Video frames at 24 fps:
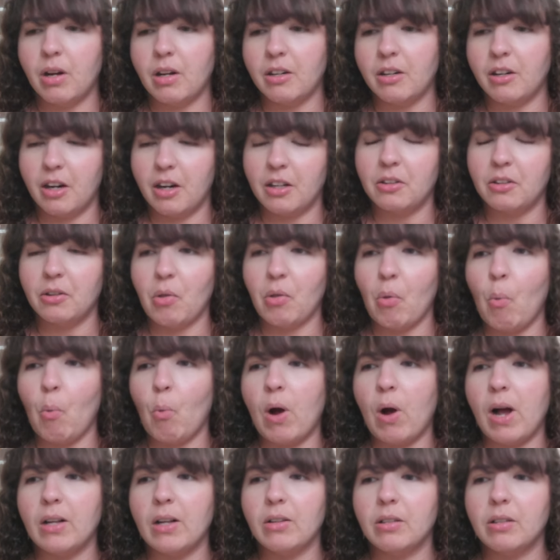cotton
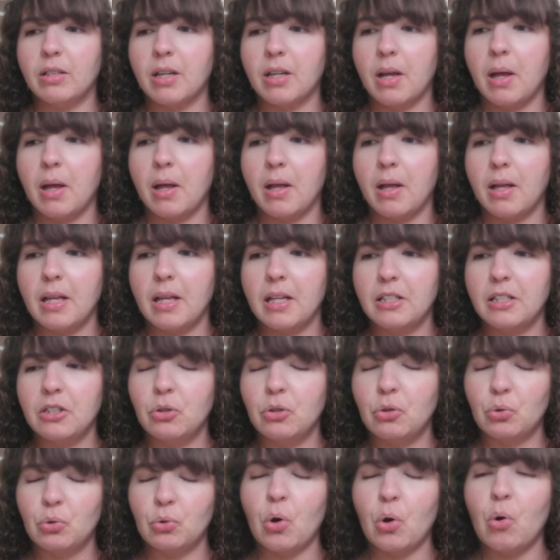was
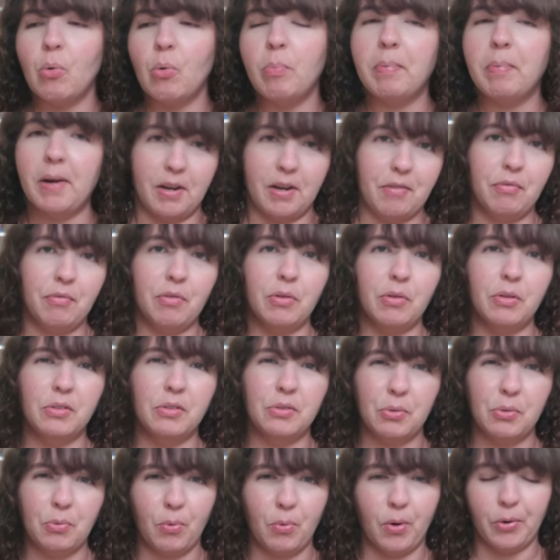so painful
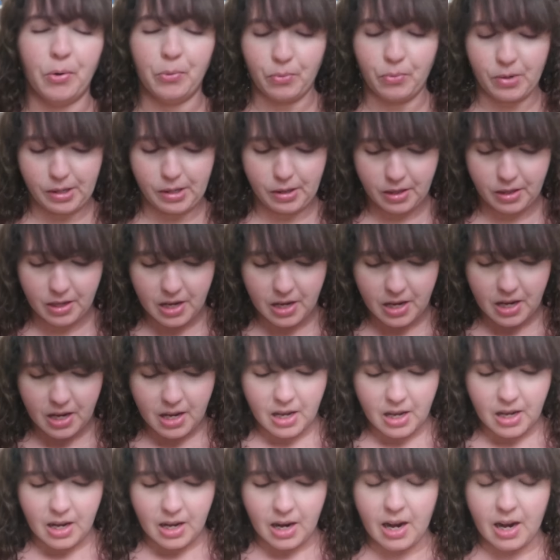to work with.
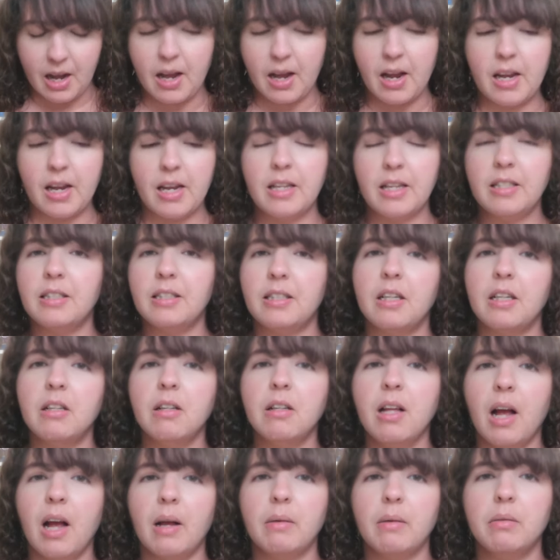I
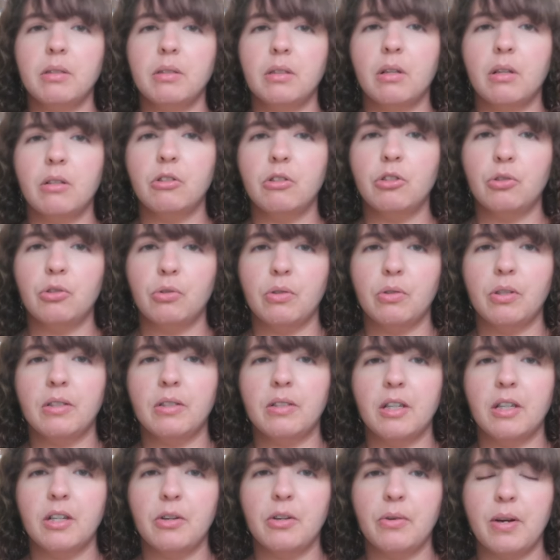still have some sugars
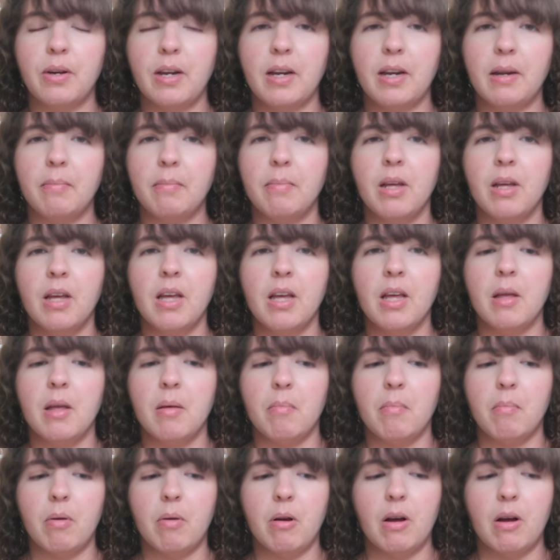and cream,
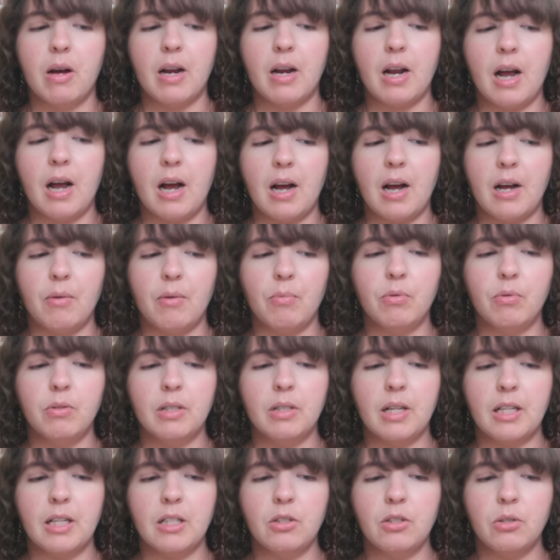but I would
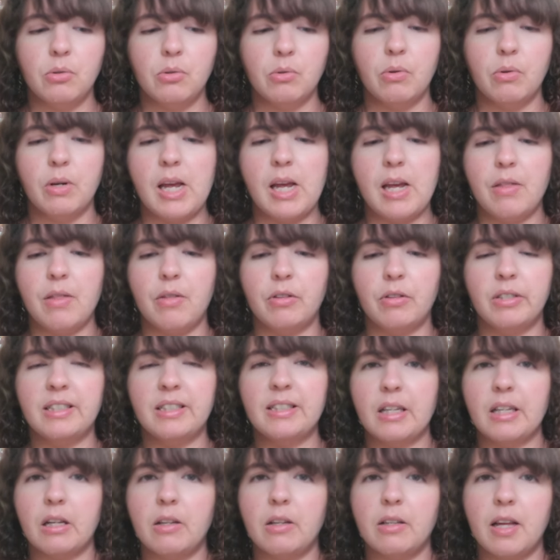like to either
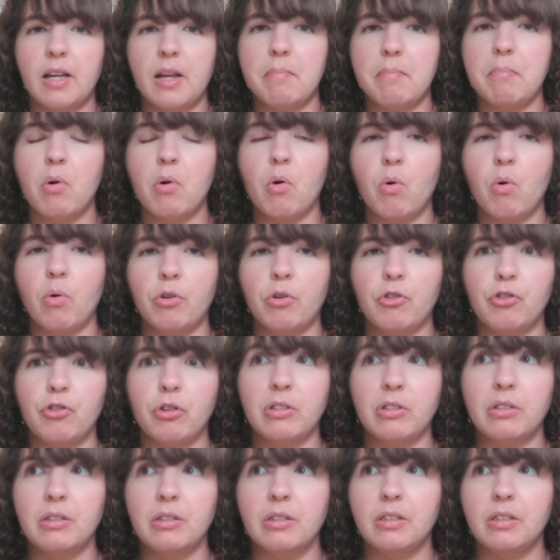sell them or
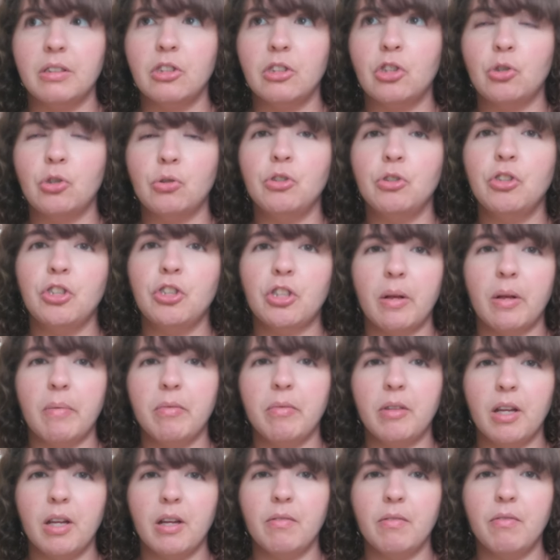just do
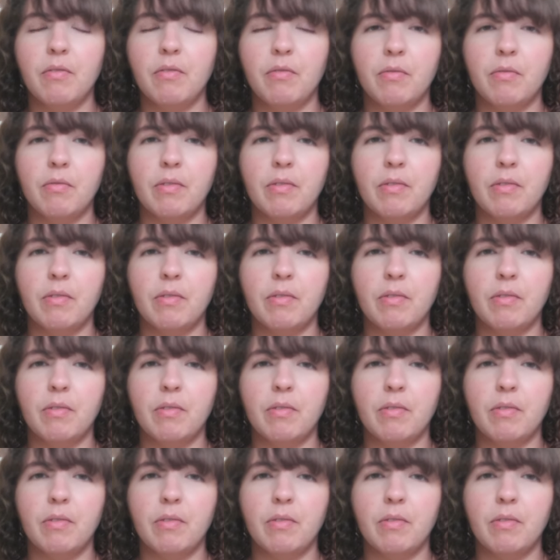something